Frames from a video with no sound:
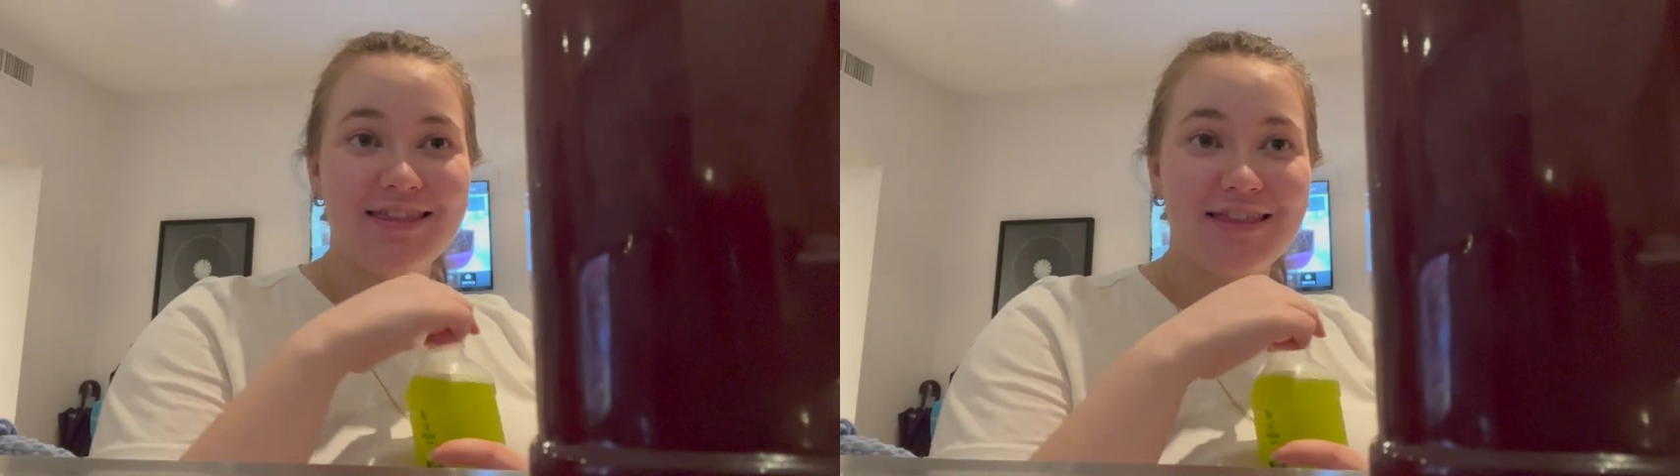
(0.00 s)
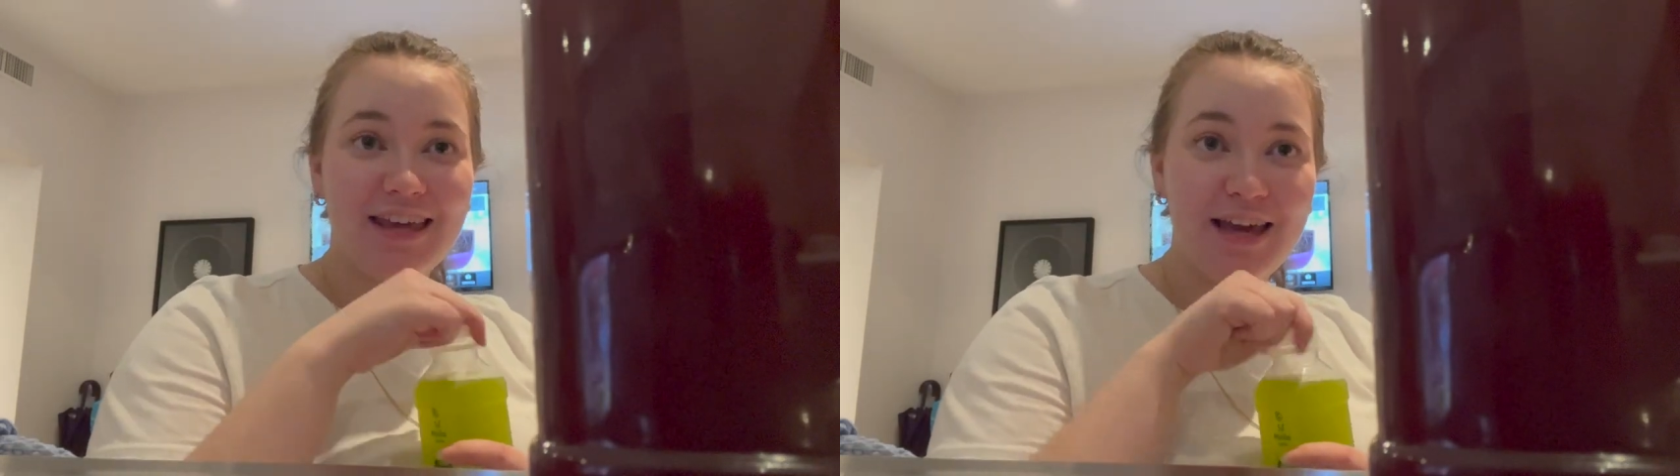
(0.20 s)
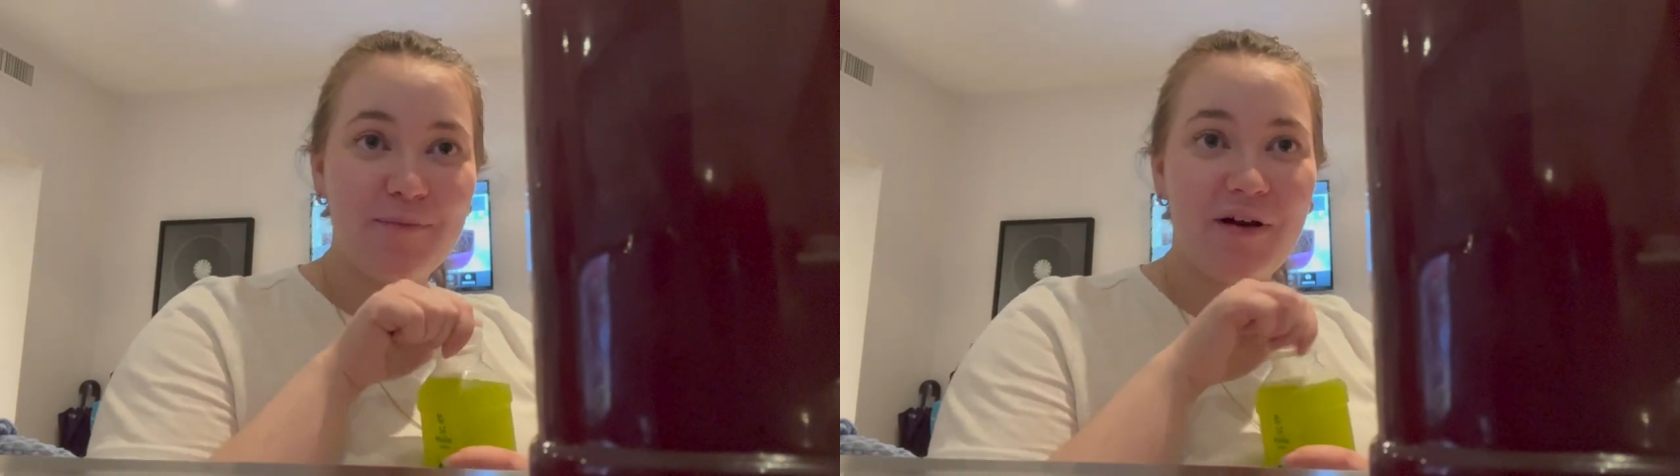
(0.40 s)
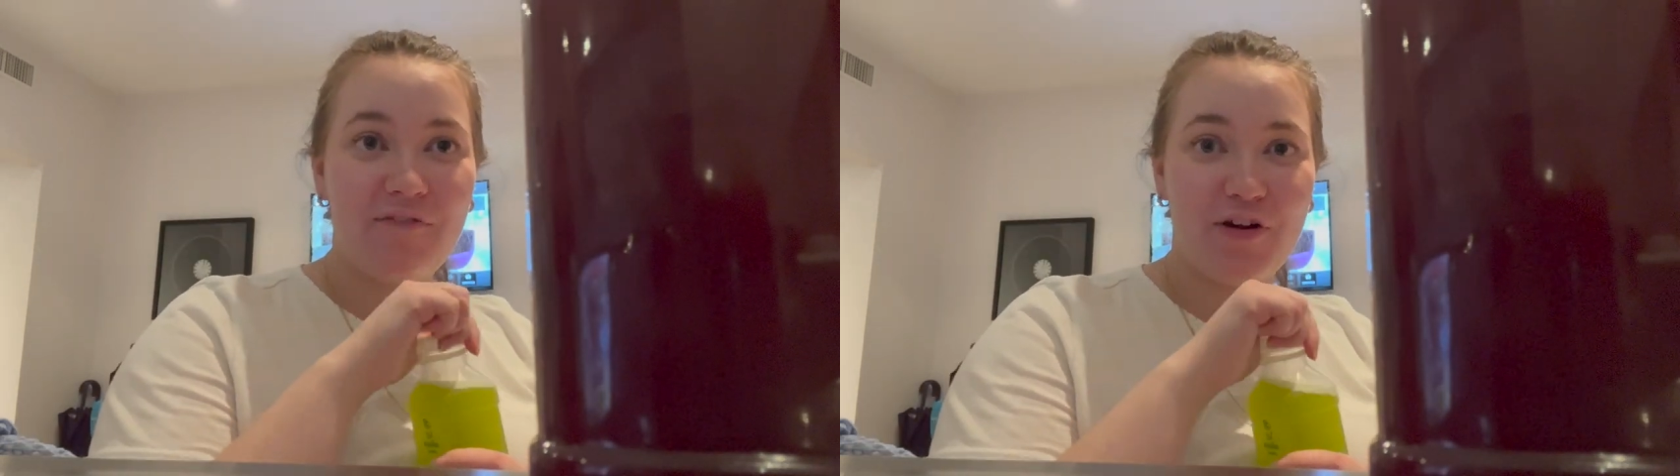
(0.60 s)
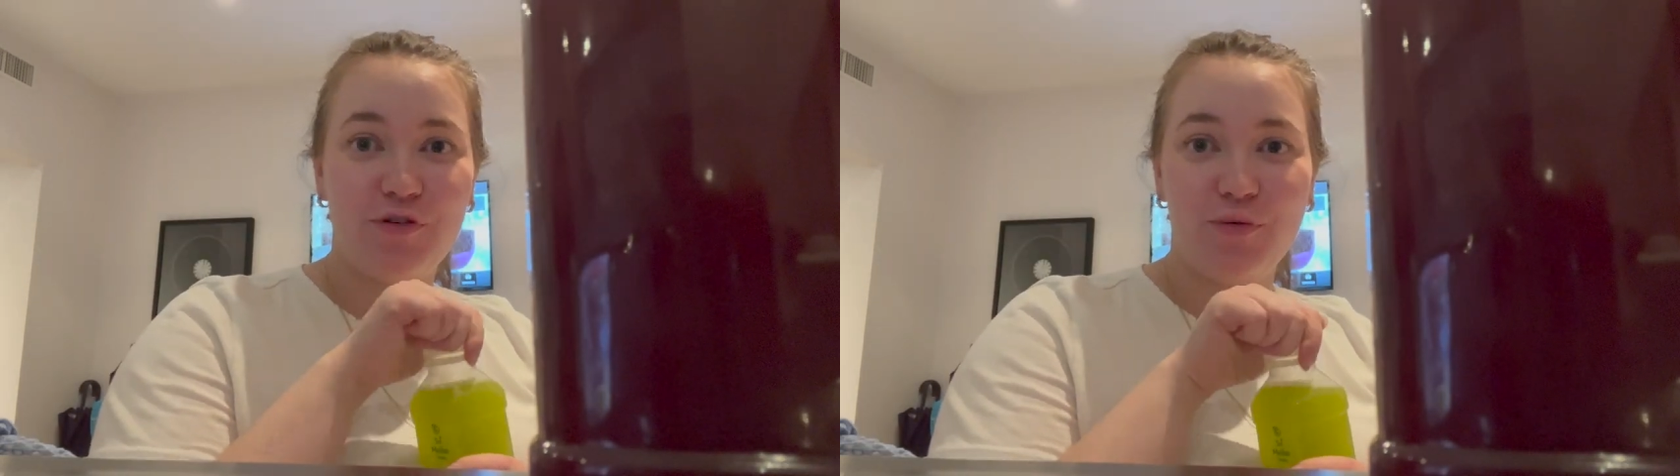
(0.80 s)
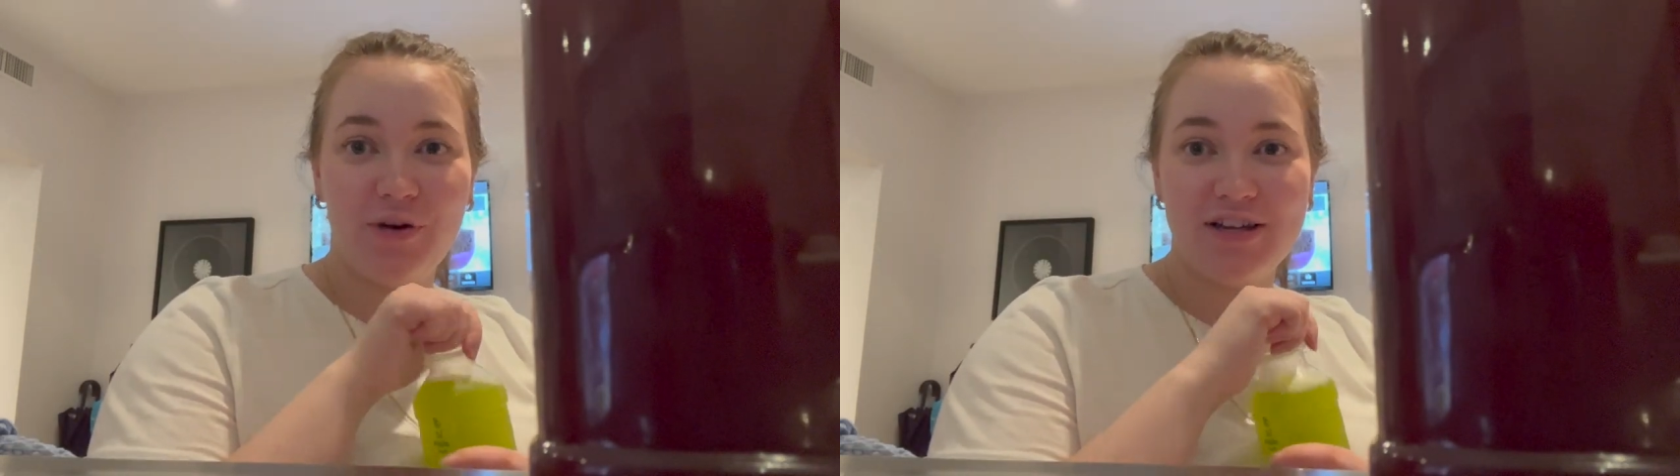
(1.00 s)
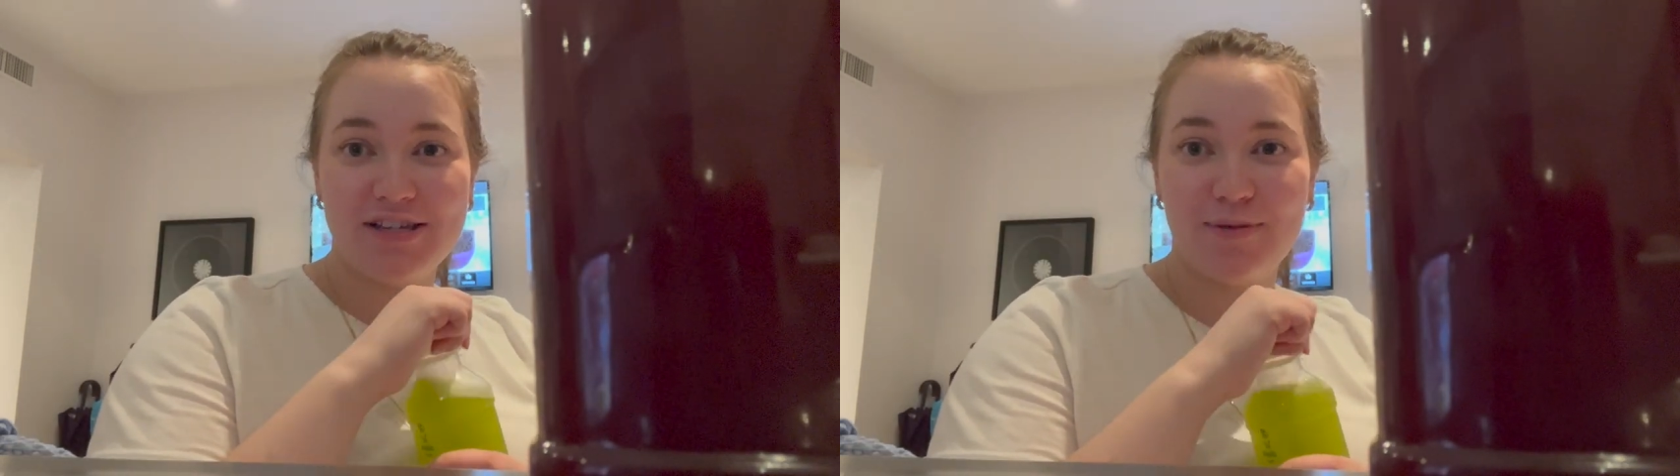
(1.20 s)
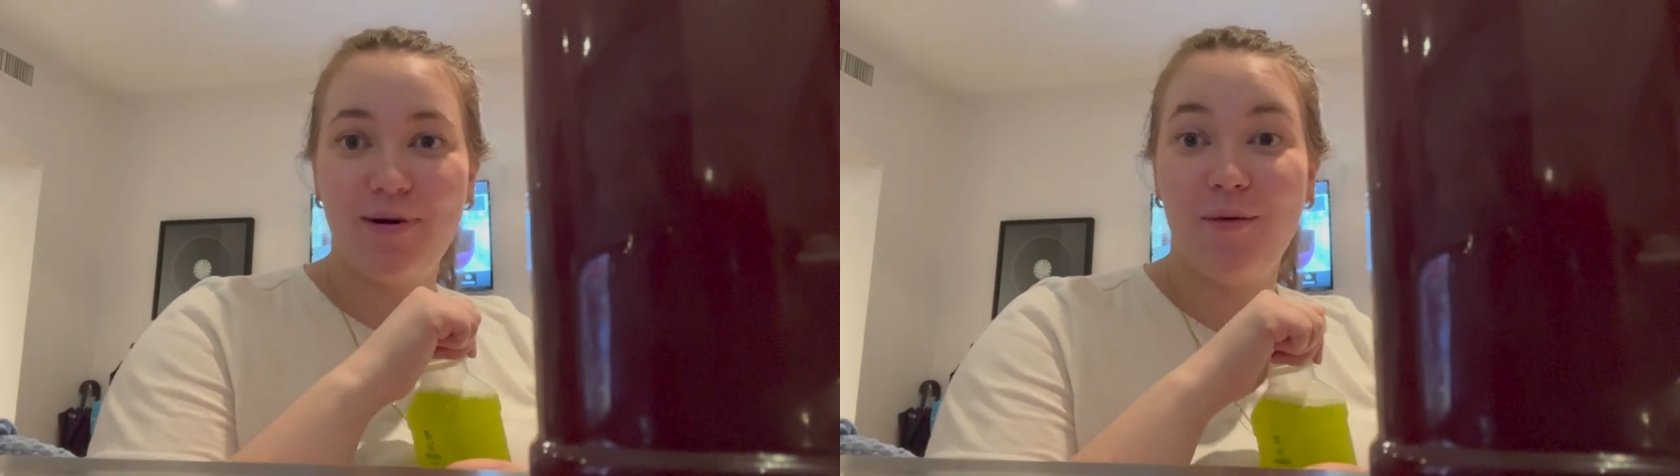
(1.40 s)
think my favorite one is
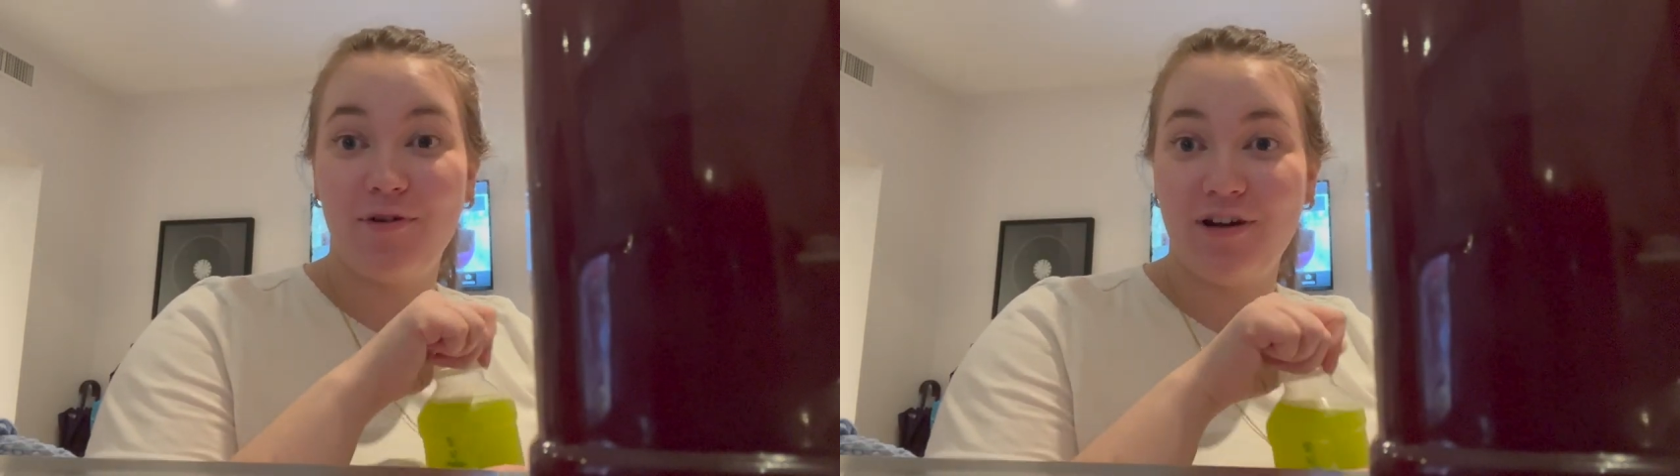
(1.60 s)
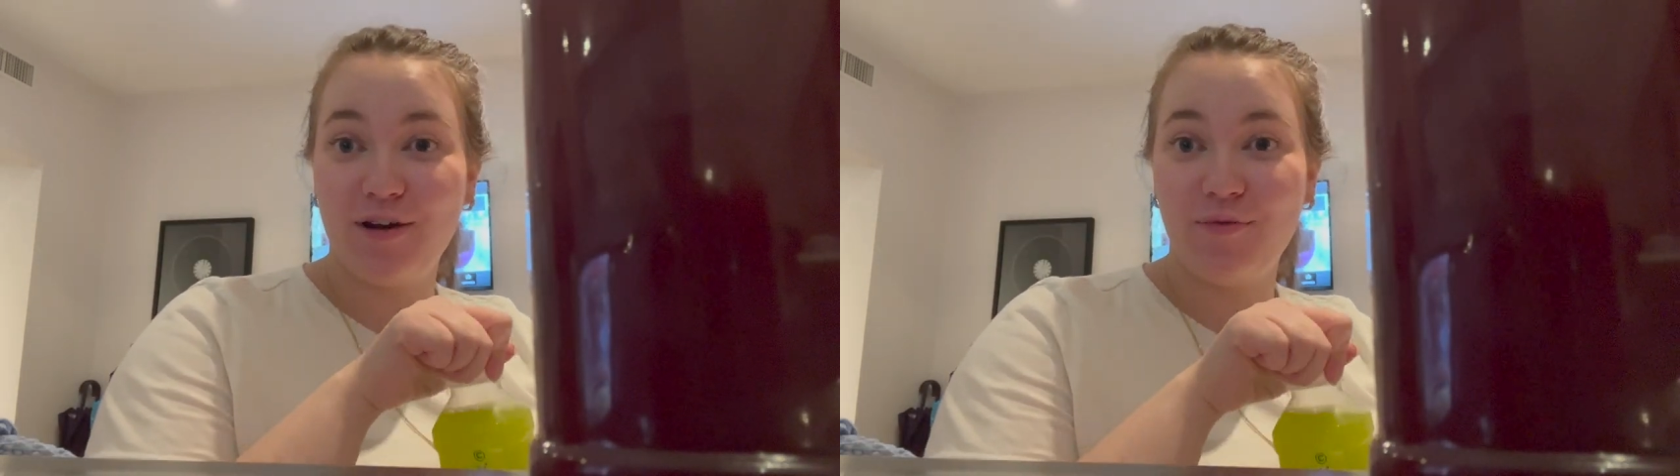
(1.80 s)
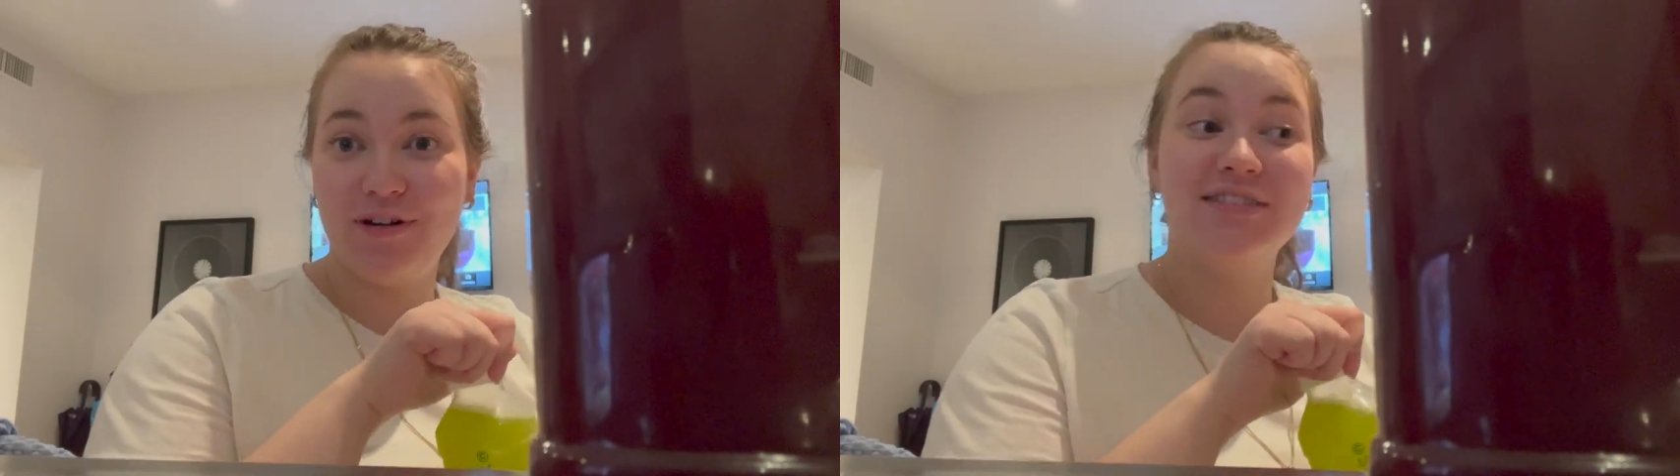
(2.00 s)
the pomegranate one.